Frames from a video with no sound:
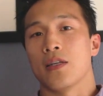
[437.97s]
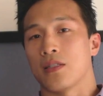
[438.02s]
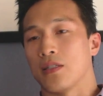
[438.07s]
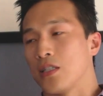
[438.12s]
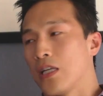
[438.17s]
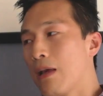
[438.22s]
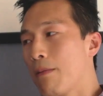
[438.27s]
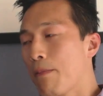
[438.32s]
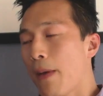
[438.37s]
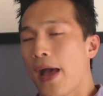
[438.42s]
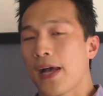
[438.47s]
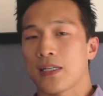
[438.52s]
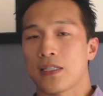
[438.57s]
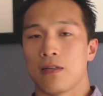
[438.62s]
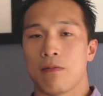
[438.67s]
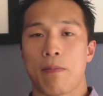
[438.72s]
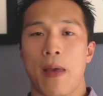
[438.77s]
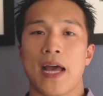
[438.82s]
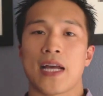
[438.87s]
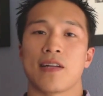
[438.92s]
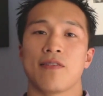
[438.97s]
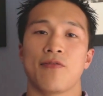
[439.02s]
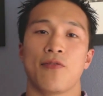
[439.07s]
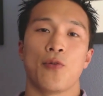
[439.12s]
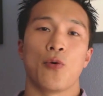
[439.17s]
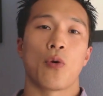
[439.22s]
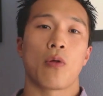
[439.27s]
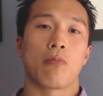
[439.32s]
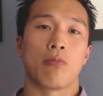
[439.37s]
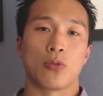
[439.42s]
as a team, pass it back
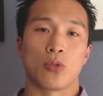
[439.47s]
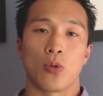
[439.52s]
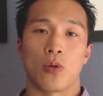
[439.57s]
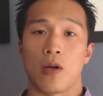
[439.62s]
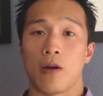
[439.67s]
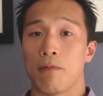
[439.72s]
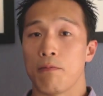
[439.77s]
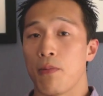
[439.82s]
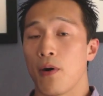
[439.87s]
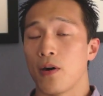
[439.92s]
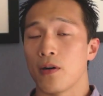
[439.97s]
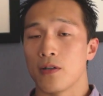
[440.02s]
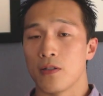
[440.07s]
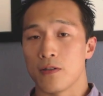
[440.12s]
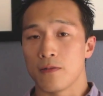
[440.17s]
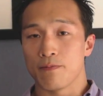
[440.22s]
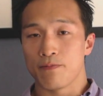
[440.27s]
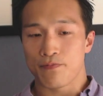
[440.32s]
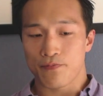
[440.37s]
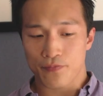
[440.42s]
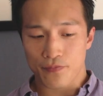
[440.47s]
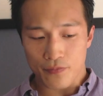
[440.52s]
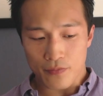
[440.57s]
and forth between our partner.